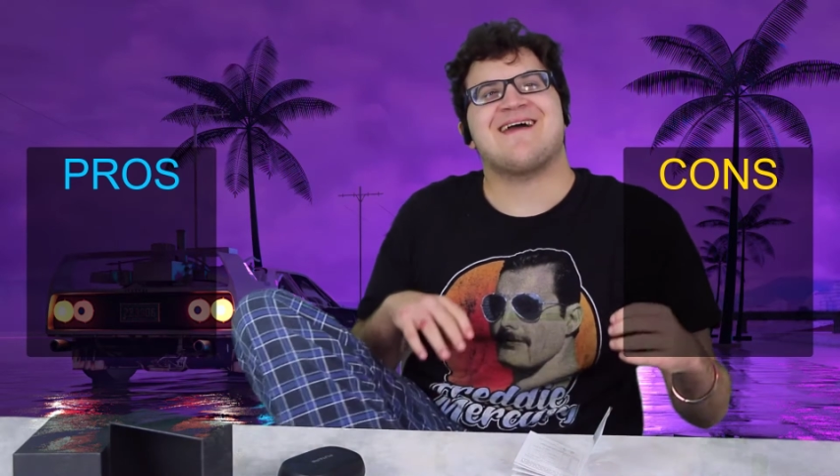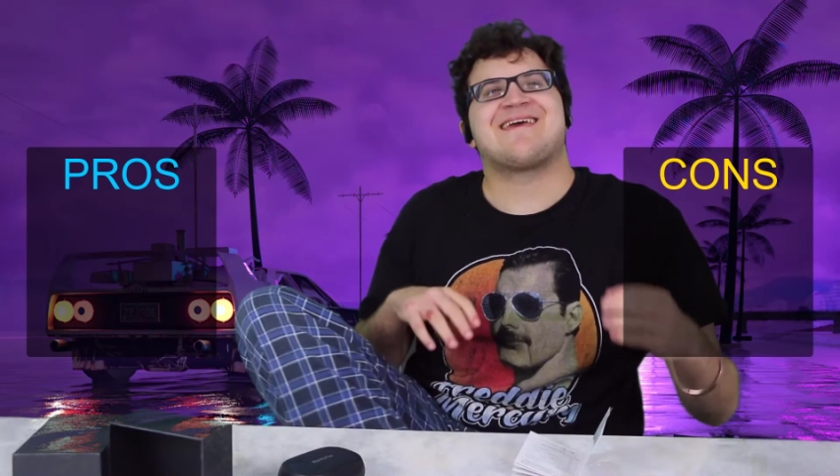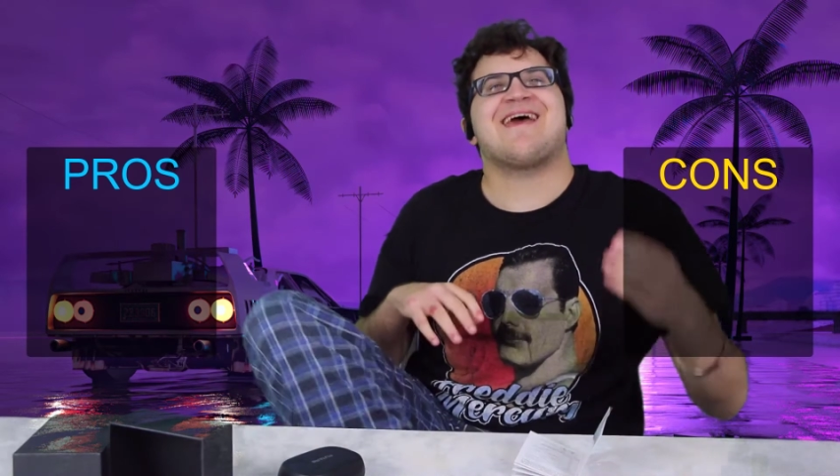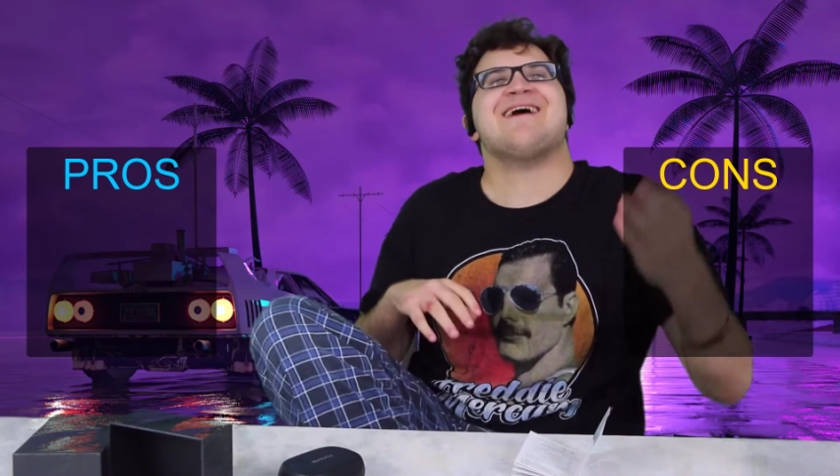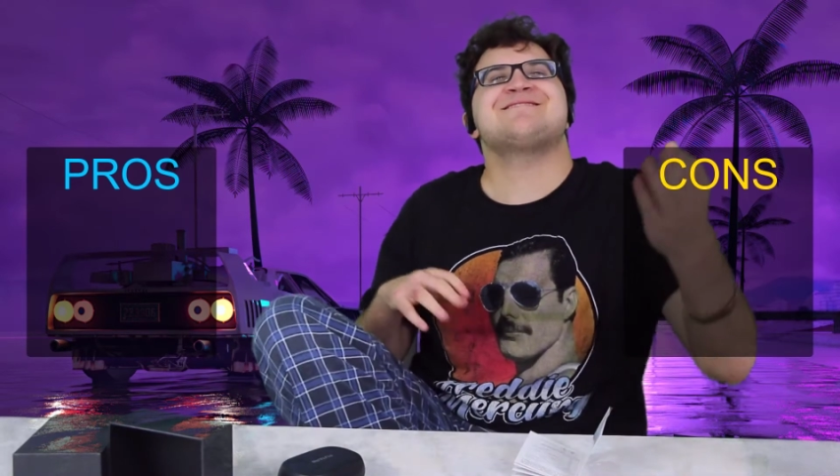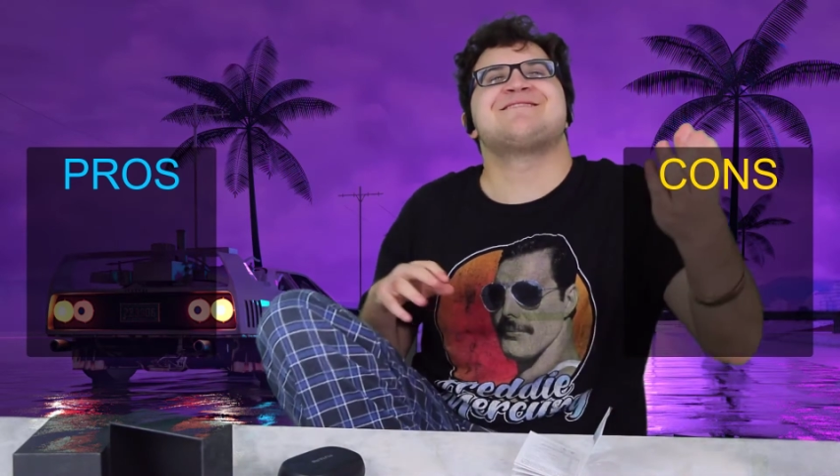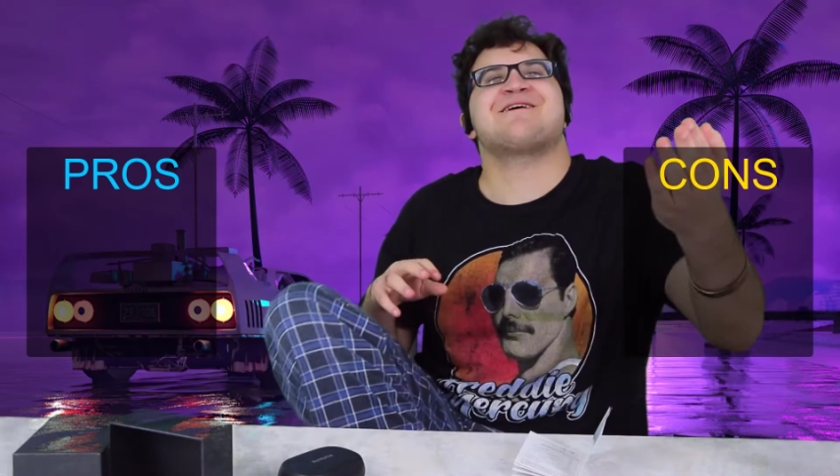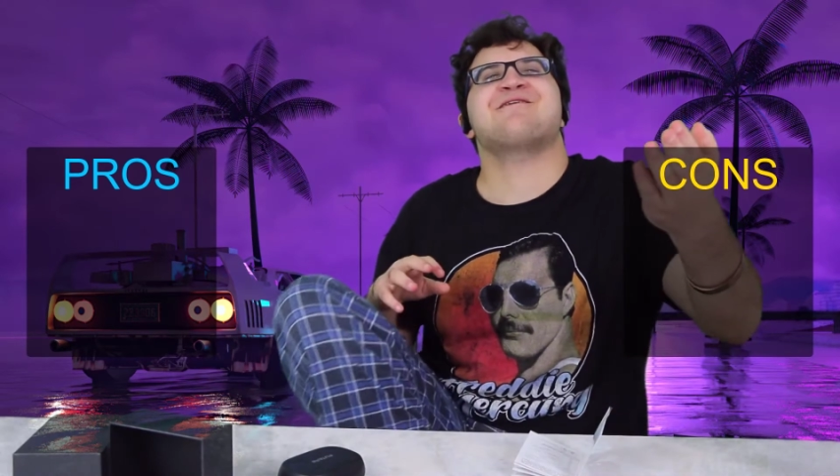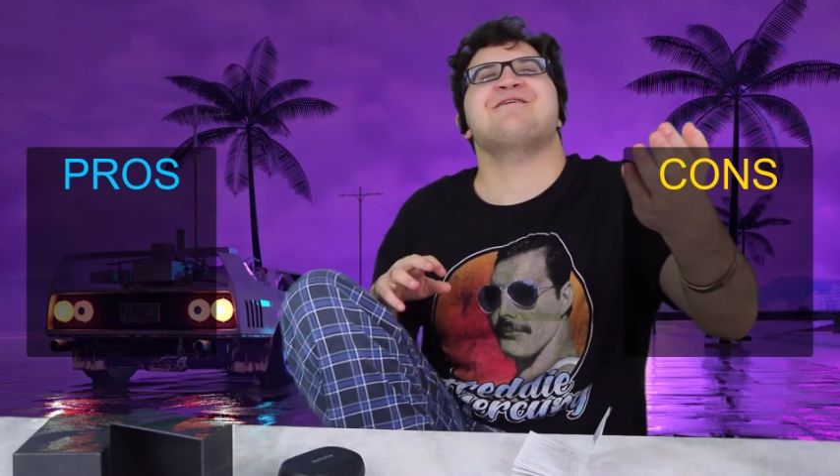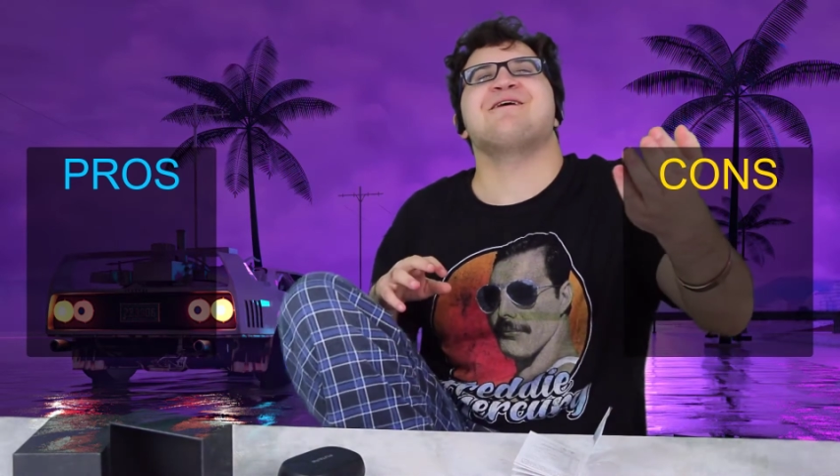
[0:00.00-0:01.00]
I can't
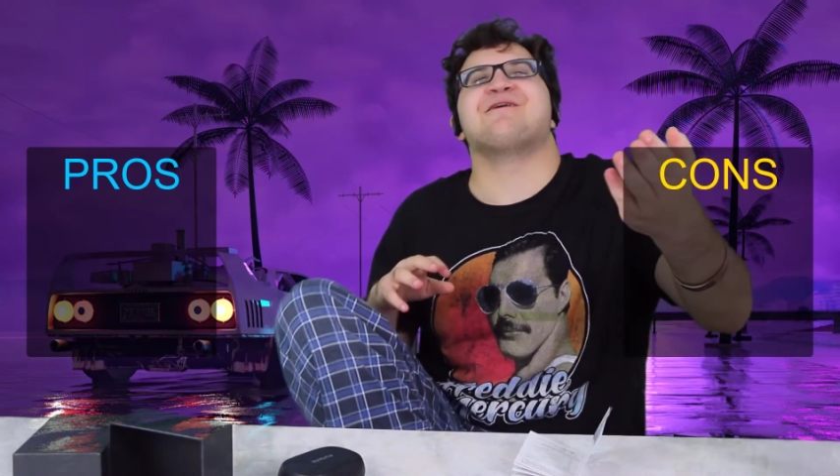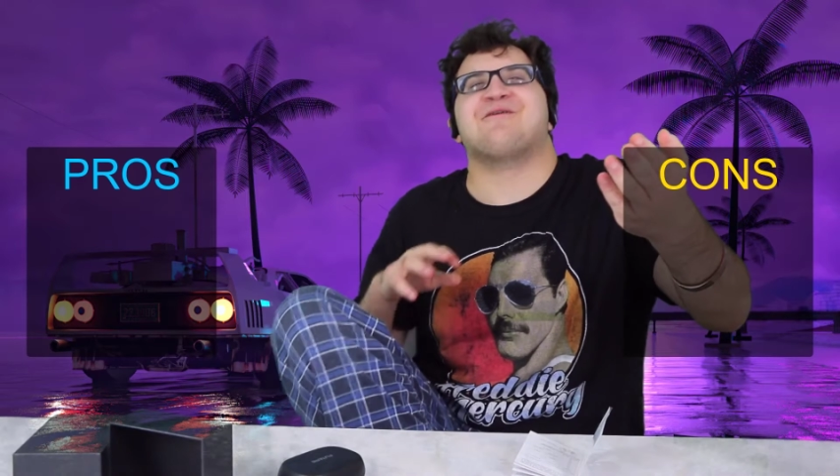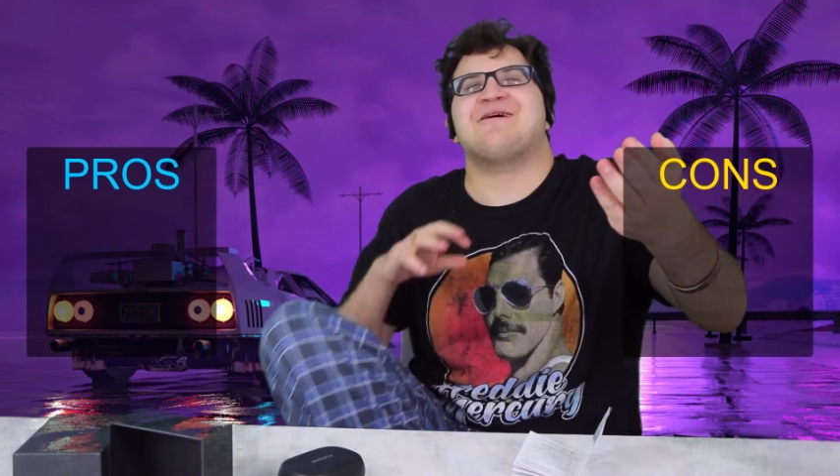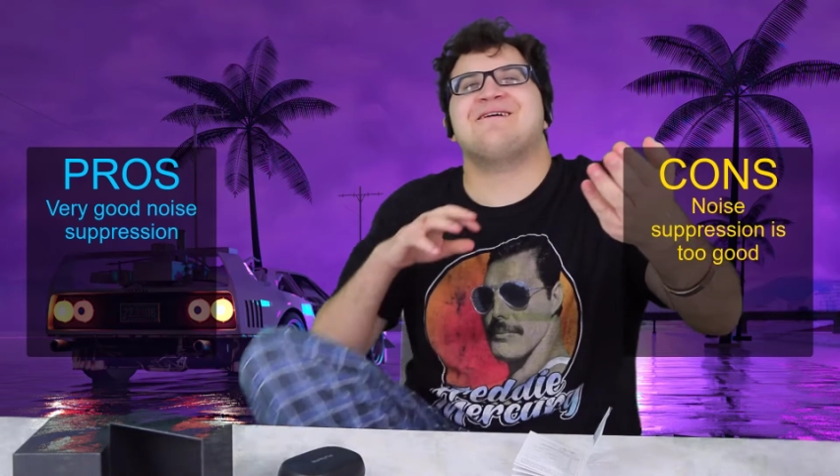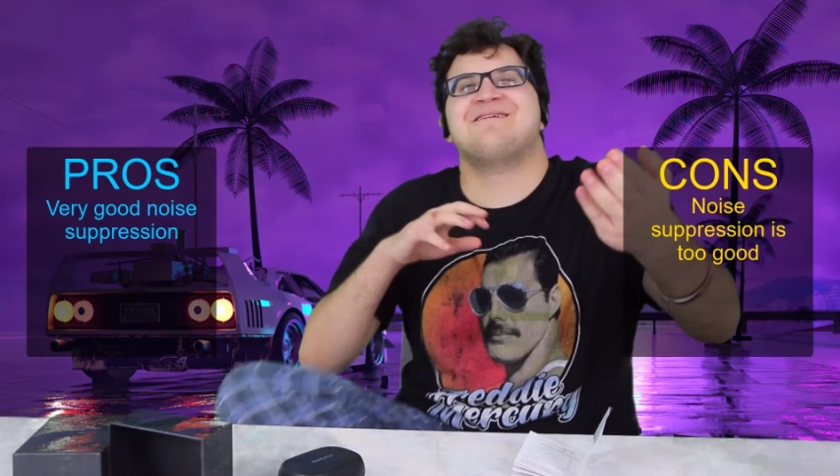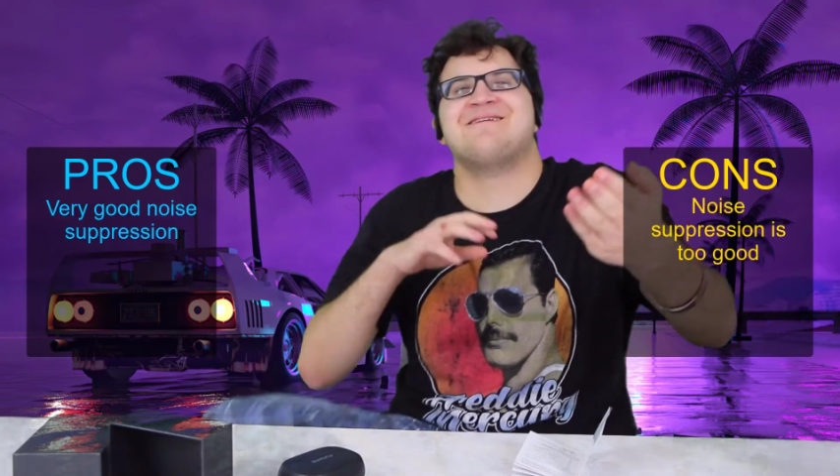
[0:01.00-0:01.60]
hear you.